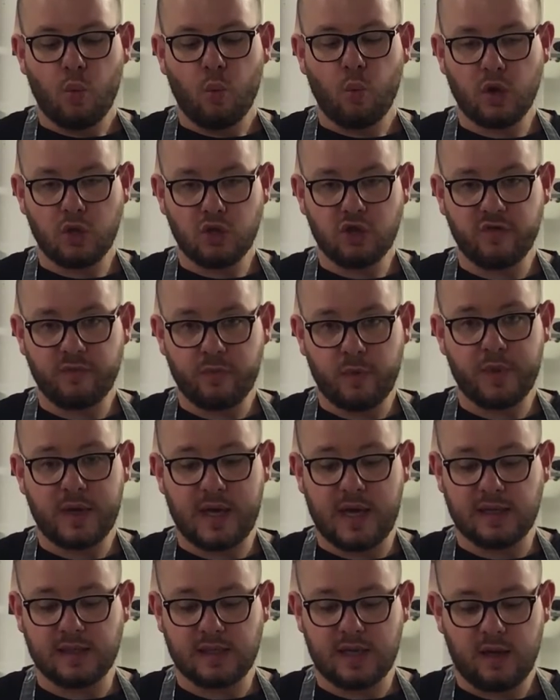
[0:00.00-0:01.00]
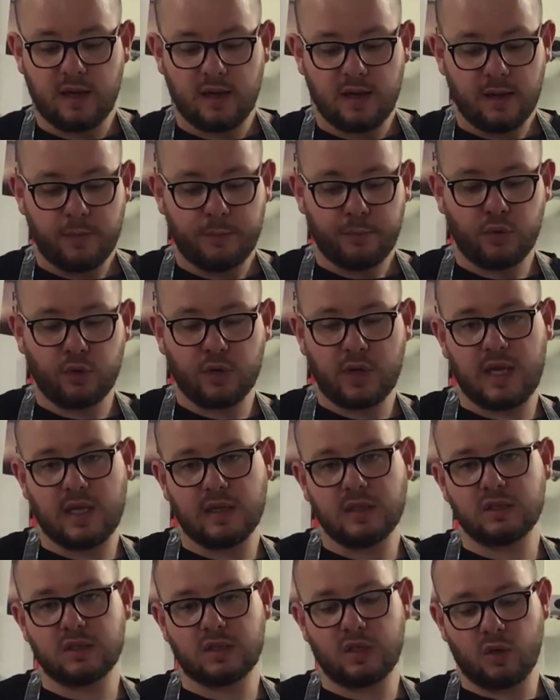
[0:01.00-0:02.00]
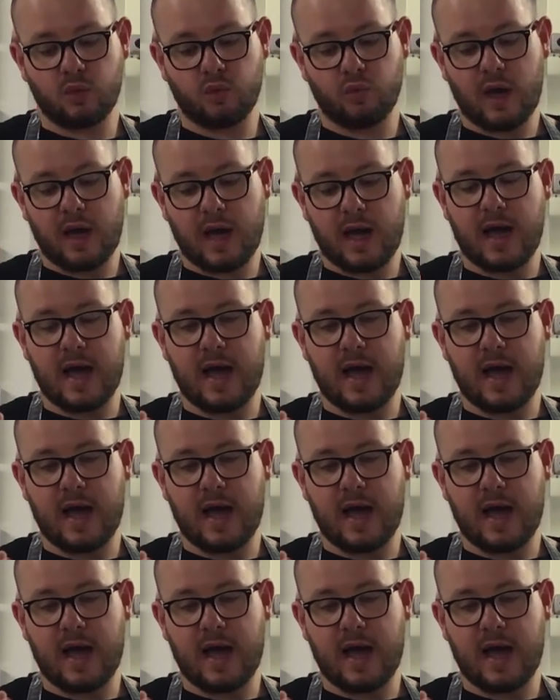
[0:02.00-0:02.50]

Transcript: Once you've prepared it, put it into